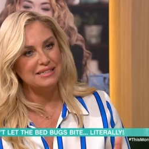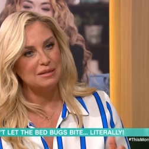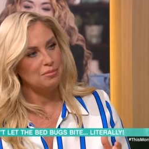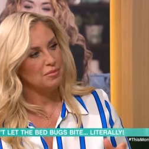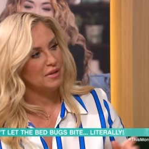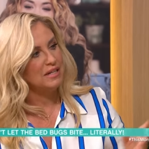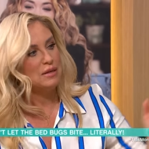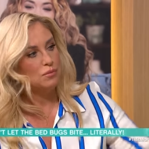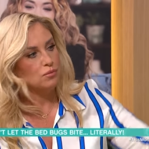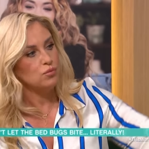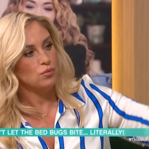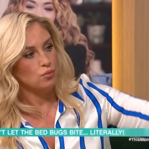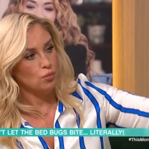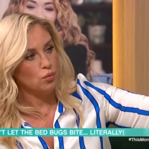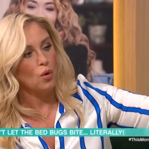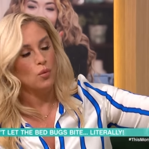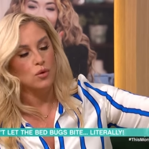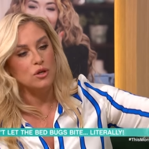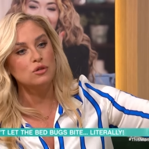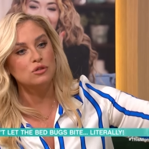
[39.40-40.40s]
a
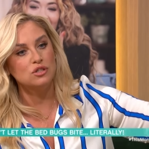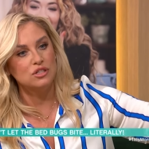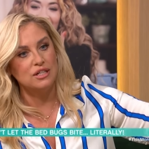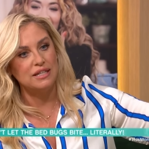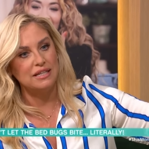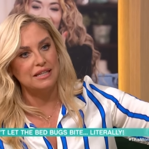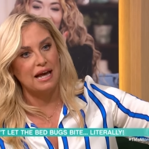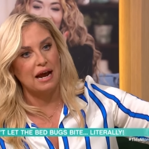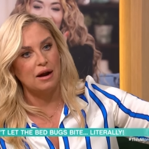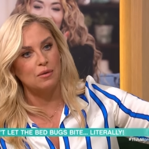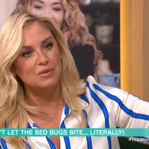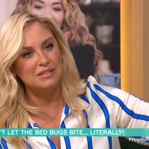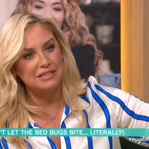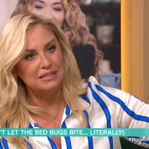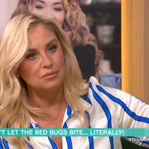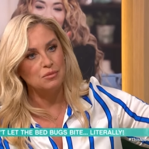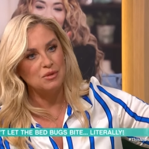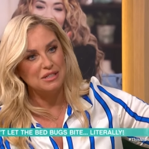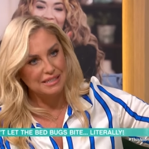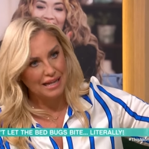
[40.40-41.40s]
what were you seeing there? Was
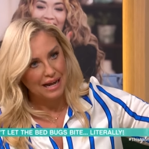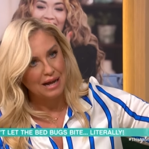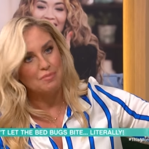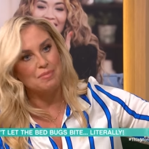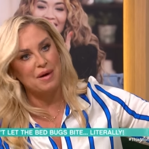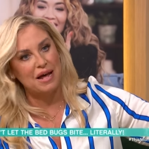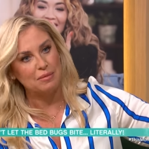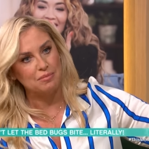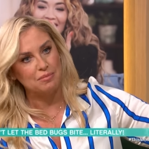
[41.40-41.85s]
th was that a bed